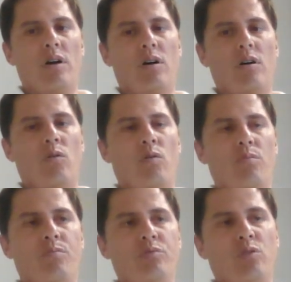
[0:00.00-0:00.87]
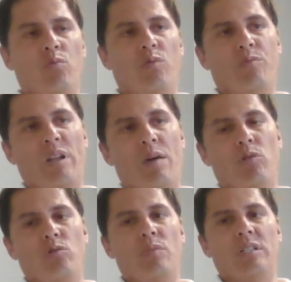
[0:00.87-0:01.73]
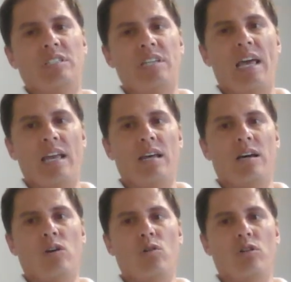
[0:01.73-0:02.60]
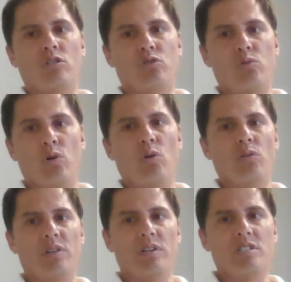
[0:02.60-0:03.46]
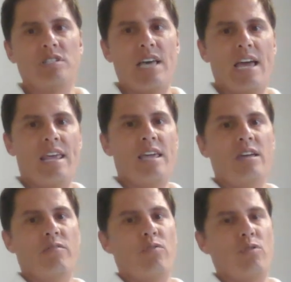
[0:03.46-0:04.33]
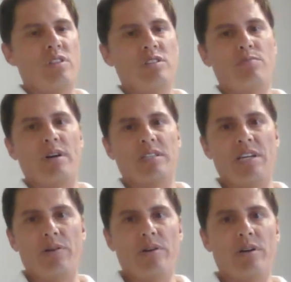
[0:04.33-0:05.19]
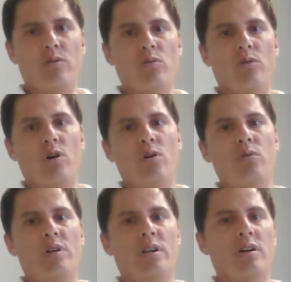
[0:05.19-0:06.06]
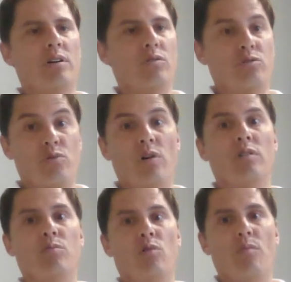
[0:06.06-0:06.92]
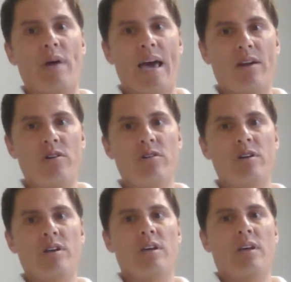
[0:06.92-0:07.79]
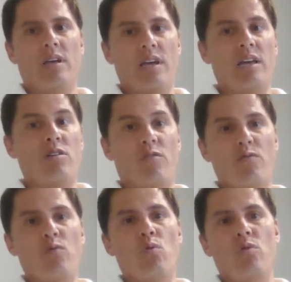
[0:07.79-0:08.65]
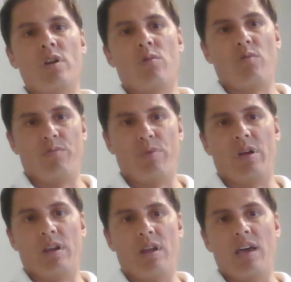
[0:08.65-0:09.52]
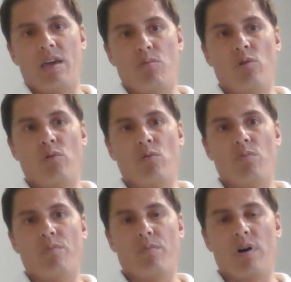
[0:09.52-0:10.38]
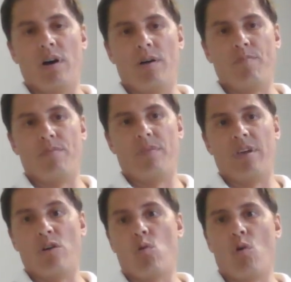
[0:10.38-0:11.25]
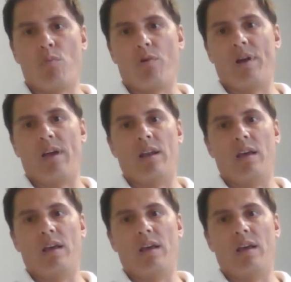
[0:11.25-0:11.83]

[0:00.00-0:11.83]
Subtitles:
or we've been able to maintain a controlled setting for this bacteria to grow in a controllable manner in our food, and we've been able to incorporate